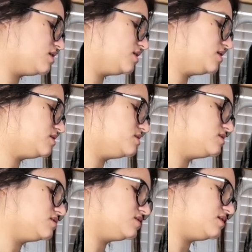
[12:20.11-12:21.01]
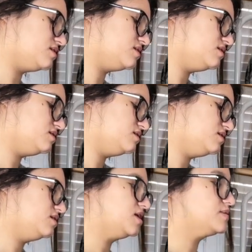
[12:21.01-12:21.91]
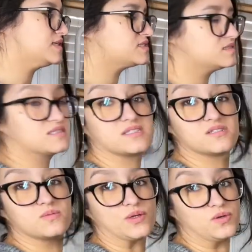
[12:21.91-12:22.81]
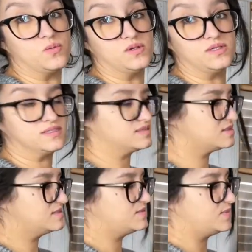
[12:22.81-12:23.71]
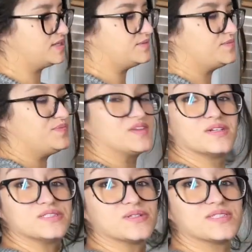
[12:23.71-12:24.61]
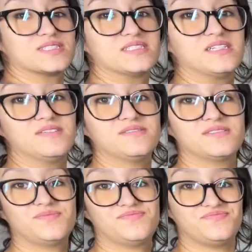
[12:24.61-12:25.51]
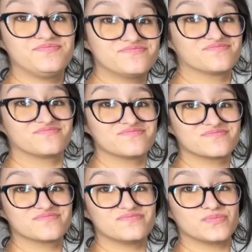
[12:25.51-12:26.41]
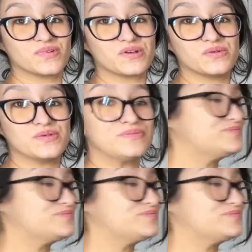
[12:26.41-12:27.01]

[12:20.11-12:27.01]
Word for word: Uh, it doesn't say. I'm guessing this is where the wool is, but short sleeve pretty cool.